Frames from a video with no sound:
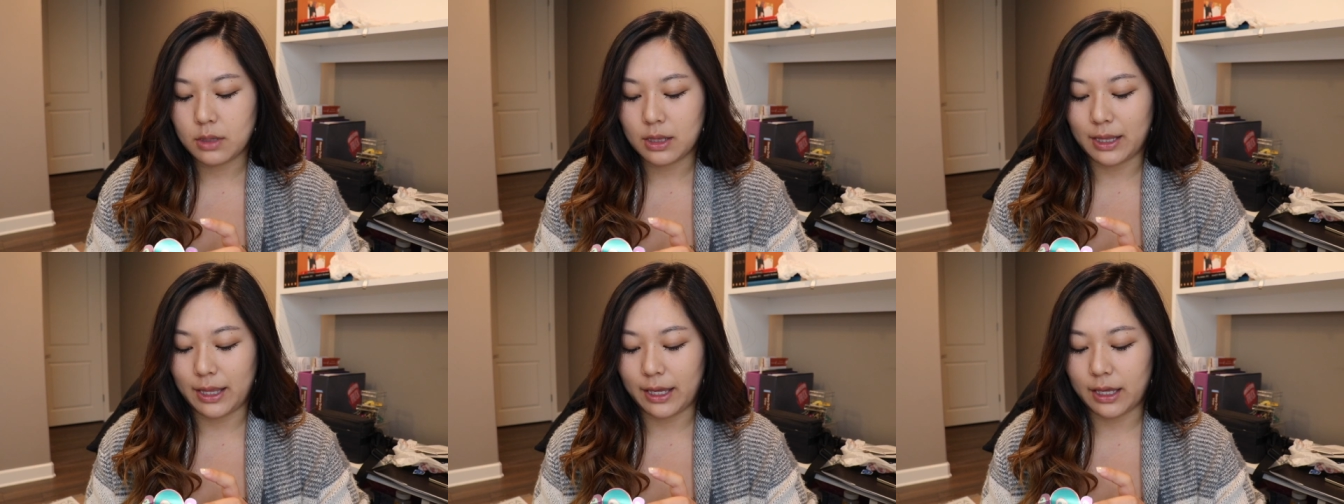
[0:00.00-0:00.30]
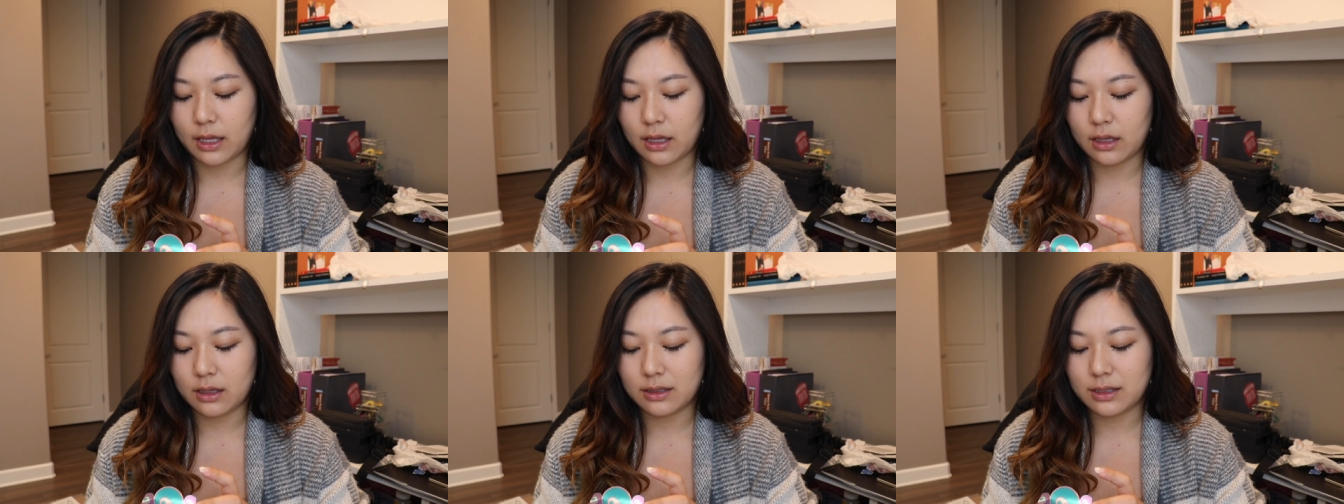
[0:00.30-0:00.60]

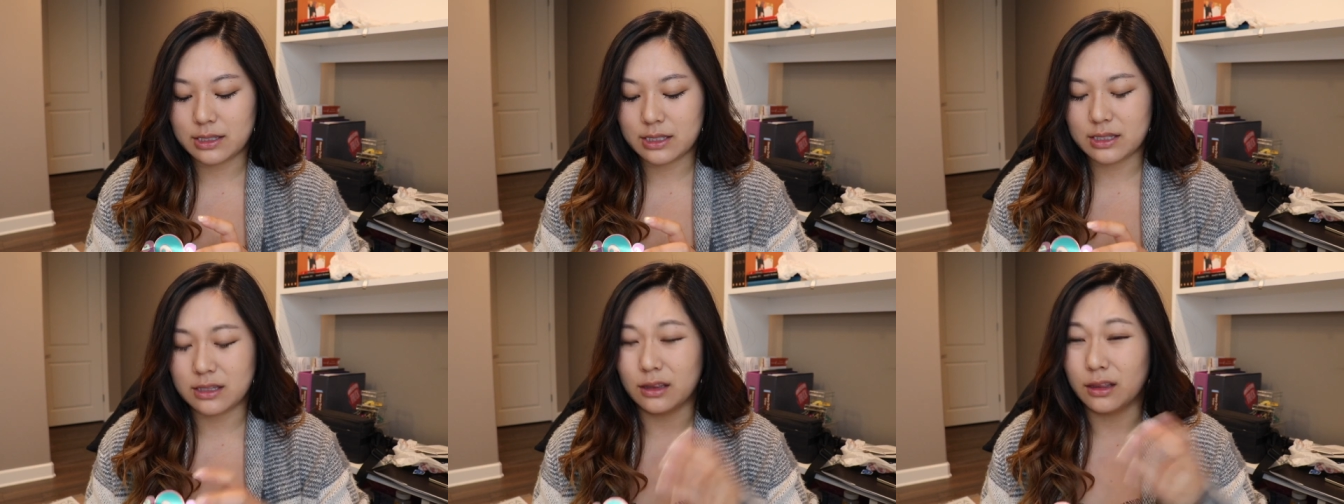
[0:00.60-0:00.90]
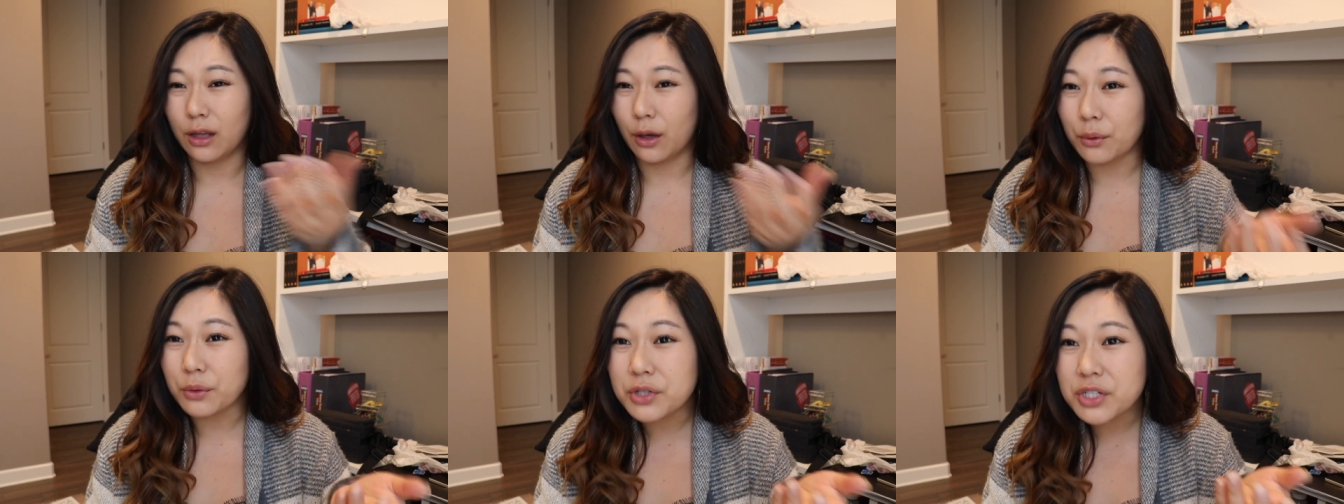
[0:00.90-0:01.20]
like
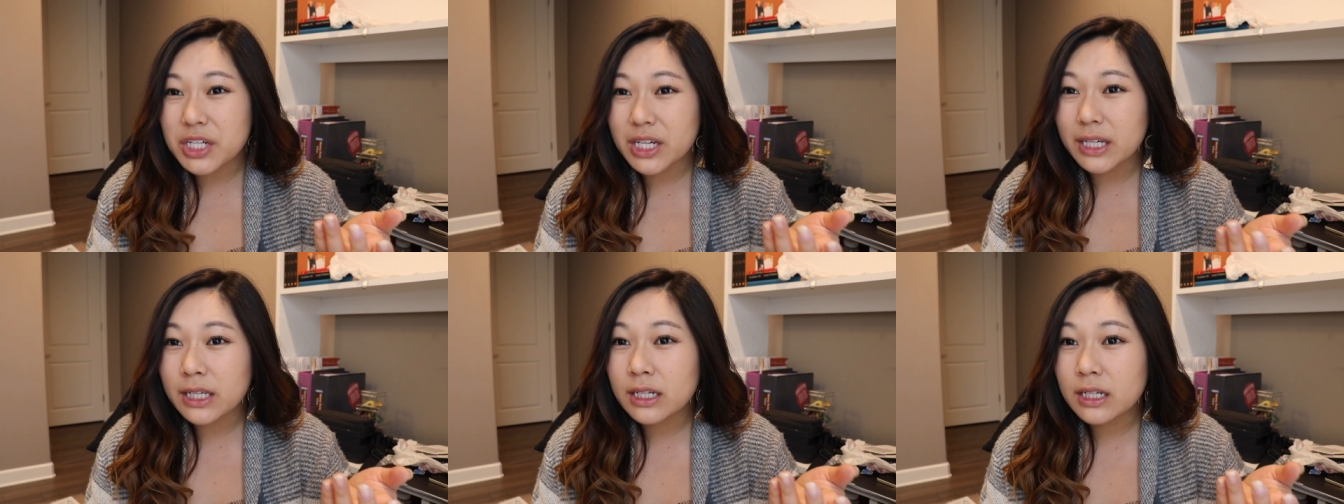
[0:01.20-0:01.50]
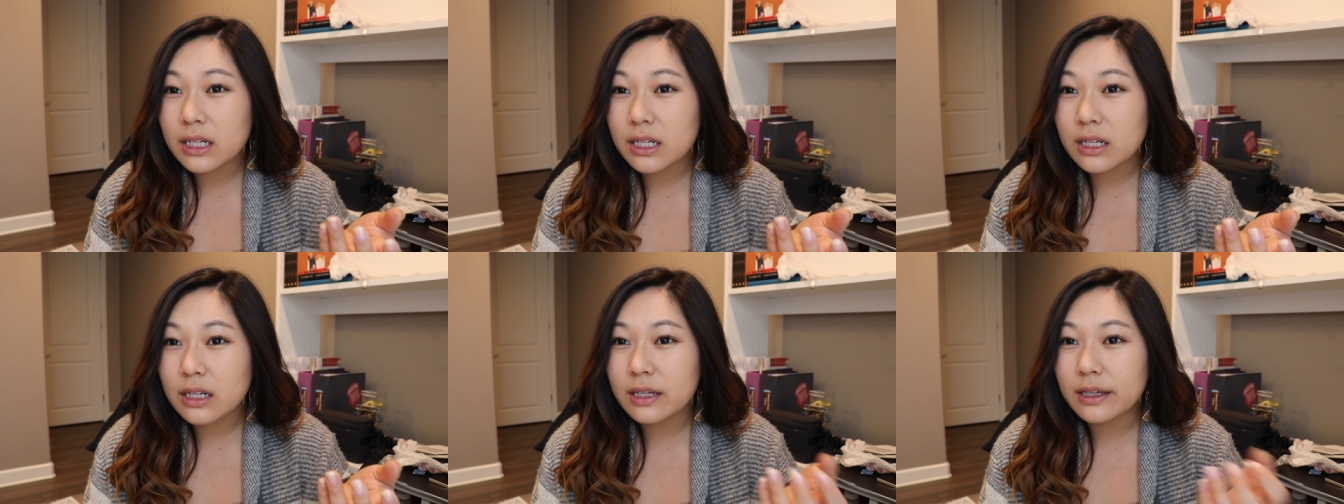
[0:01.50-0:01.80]

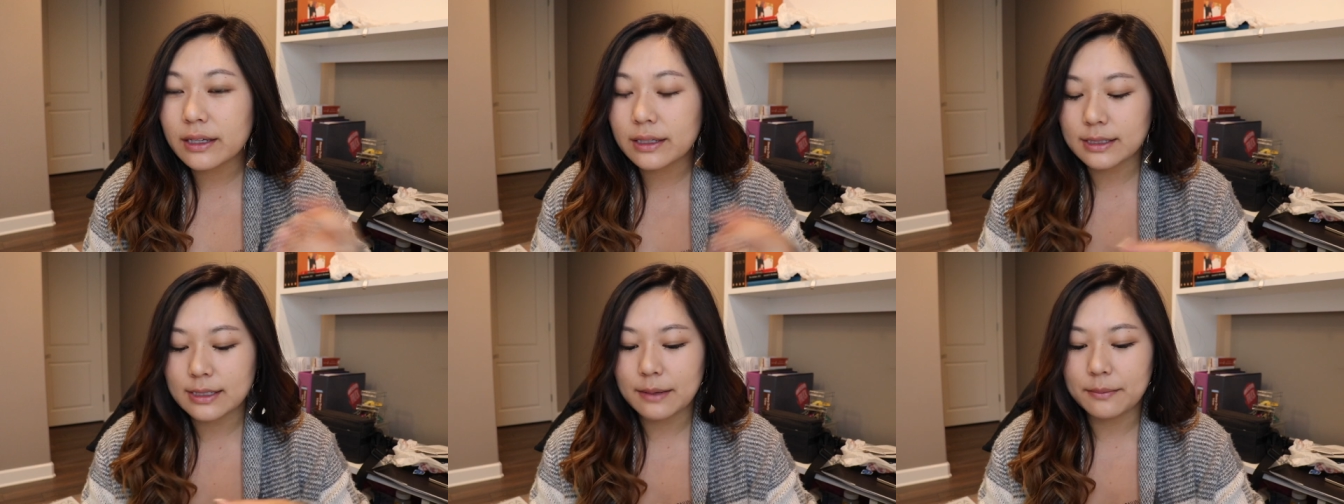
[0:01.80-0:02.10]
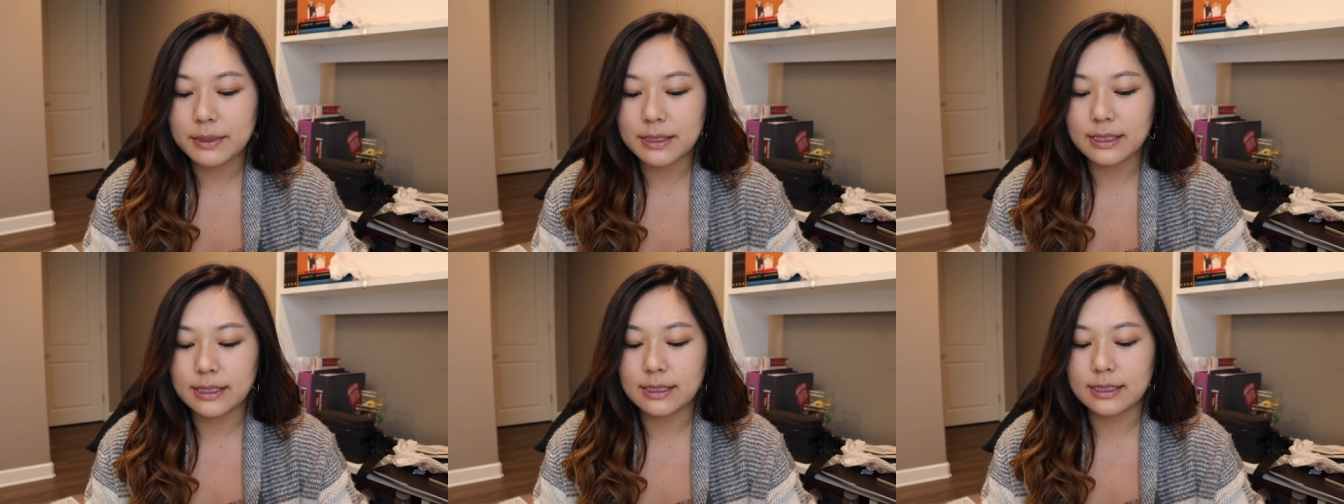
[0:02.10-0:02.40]
lotion. Is
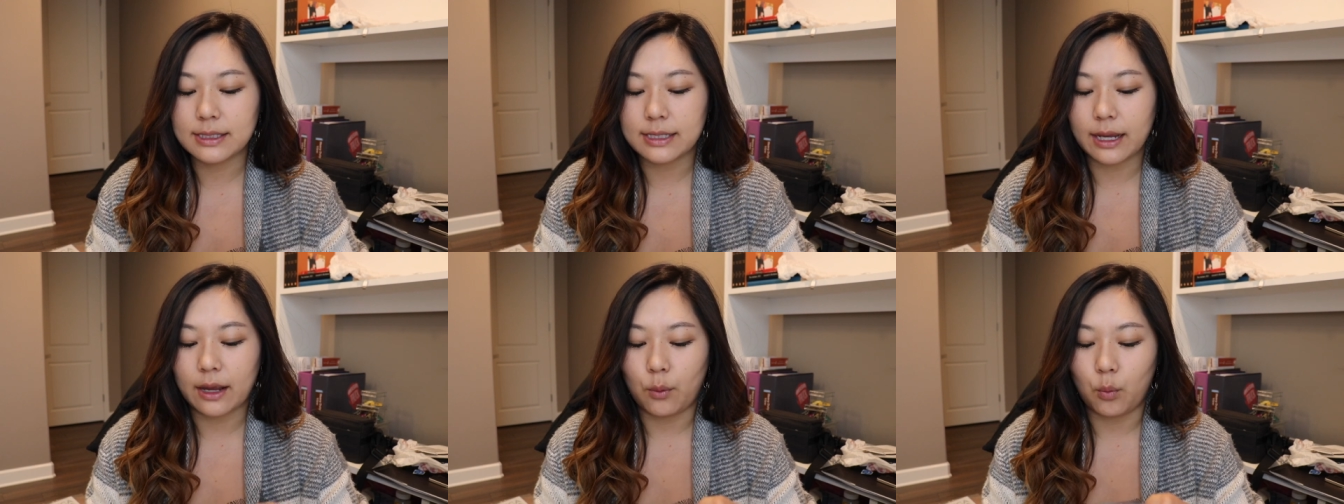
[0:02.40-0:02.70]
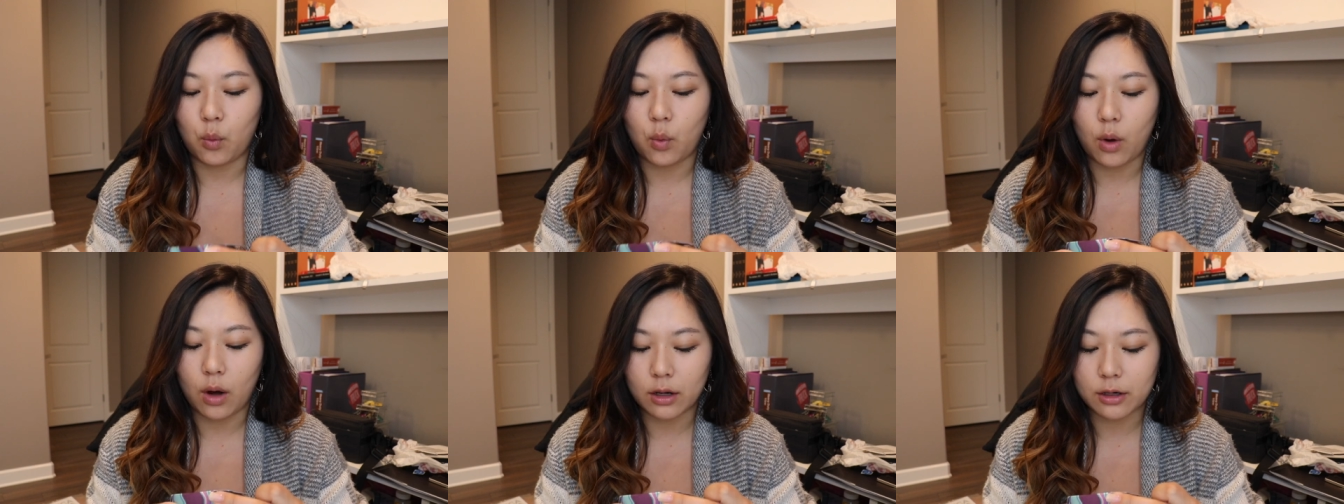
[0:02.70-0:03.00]
that make sense? It's like a
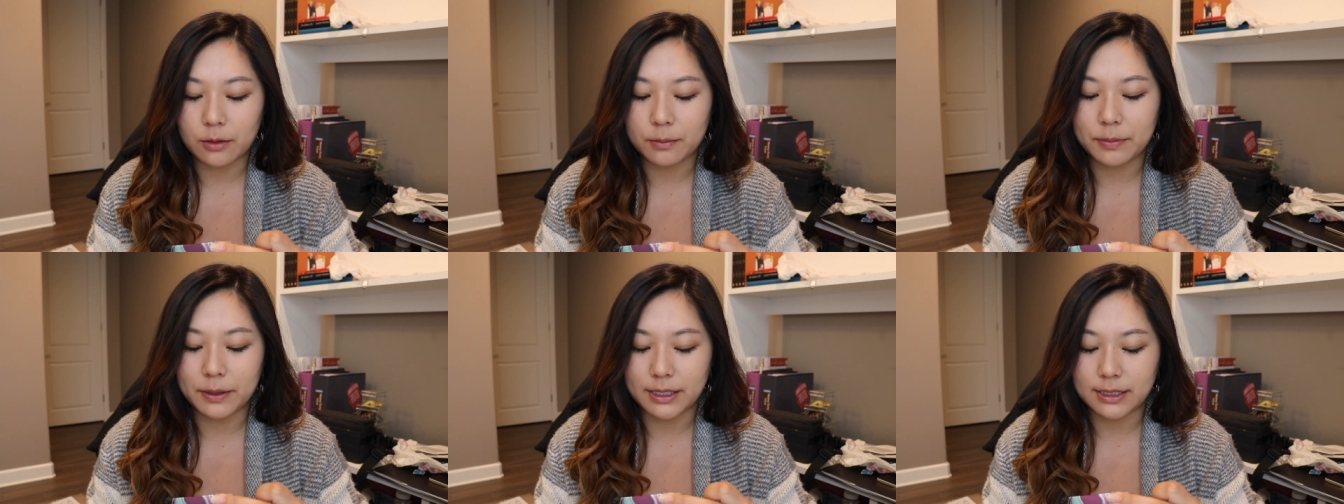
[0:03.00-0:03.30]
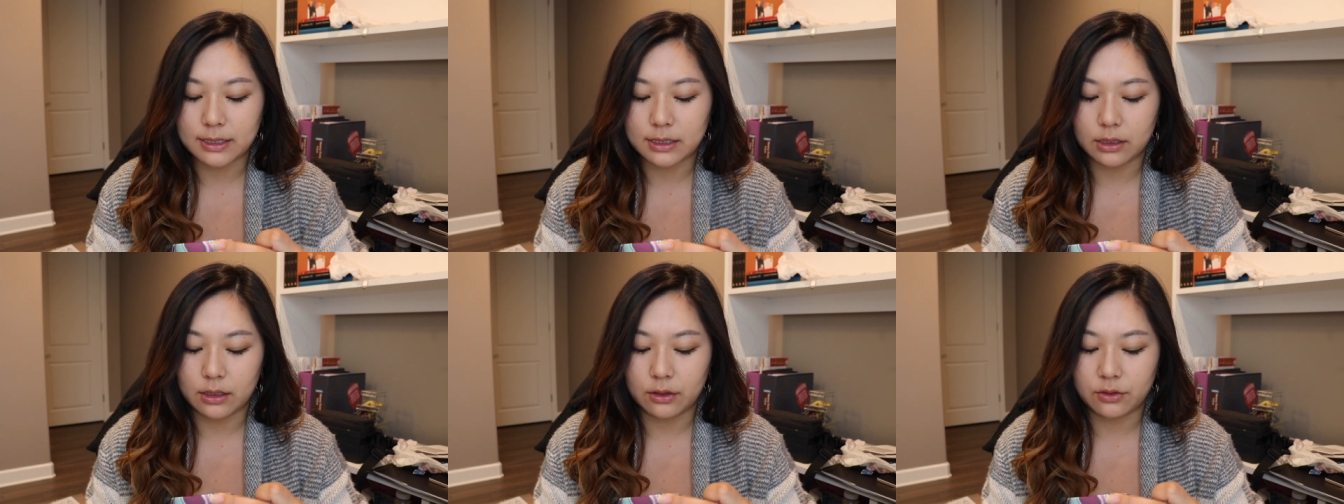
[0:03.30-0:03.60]

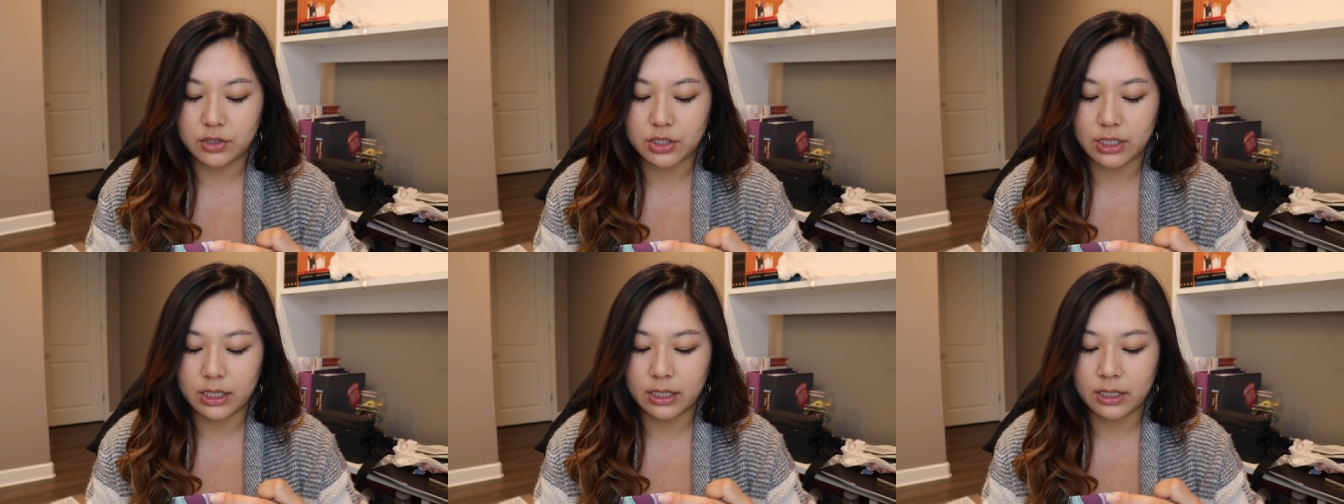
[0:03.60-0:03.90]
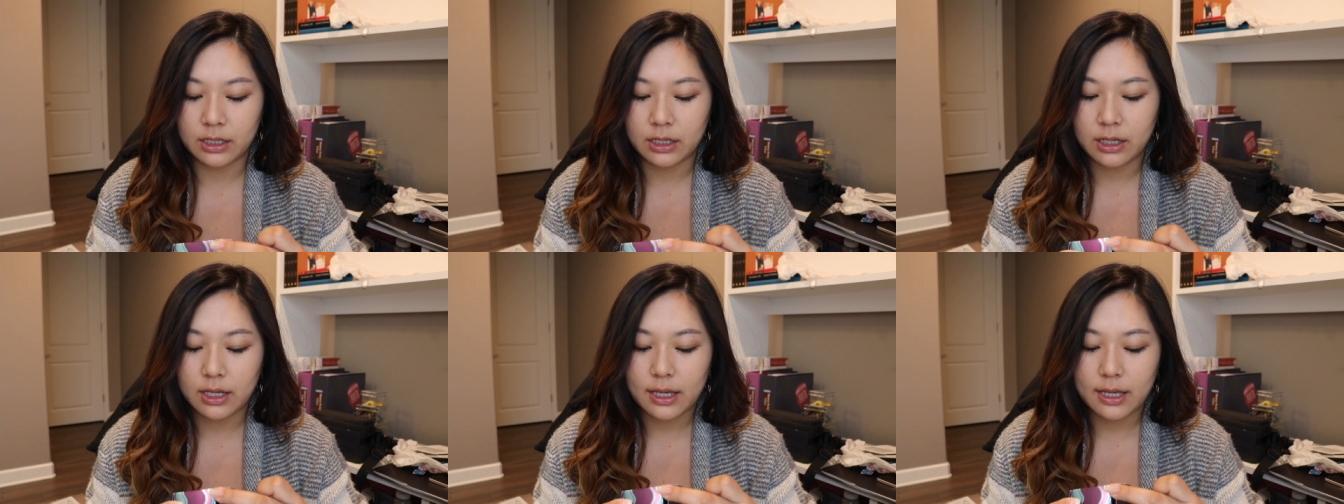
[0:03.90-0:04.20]
water-based
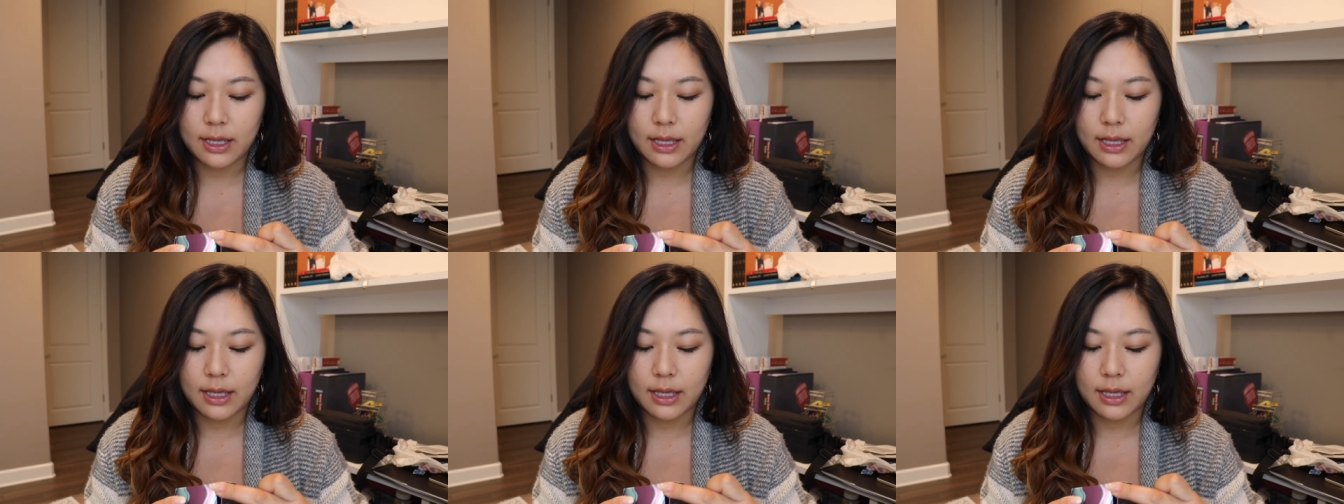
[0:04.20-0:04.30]
lotion.